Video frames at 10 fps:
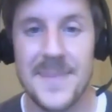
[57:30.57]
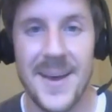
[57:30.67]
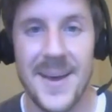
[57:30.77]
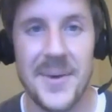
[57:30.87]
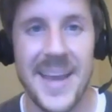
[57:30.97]

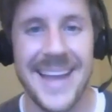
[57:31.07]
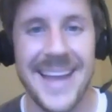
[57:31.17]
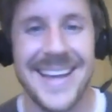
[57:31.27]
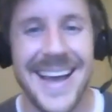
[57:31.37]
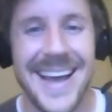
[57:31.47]
Okay,
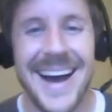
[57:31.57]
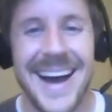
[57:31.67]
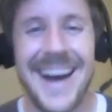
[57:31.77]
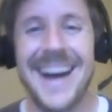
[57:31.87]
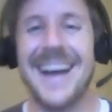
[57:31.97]

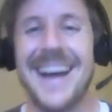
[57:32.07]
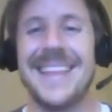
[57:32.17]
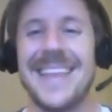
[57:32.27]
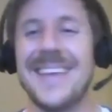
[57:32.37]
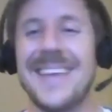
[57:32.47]
uh,
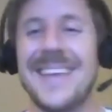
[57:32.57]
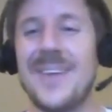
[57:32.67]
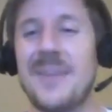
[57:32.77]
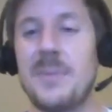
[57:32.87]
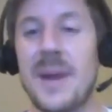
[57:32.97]
thank you
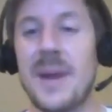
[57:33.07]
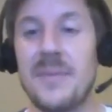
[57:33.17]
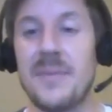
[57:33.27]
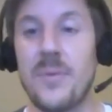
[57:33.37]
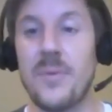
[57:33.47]
everybody
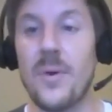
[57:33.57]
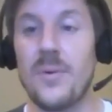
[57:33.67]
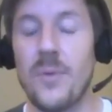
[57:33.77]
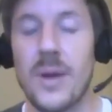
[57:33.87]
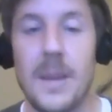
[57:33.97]
for
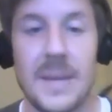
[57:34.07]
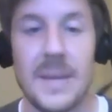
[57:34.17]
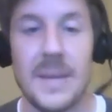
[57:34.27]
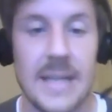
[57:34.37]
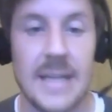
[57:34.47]
for coming
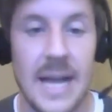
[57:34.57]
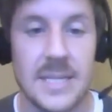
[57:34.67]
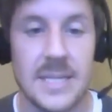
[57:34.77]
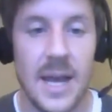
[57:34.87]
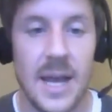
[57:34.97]
to class.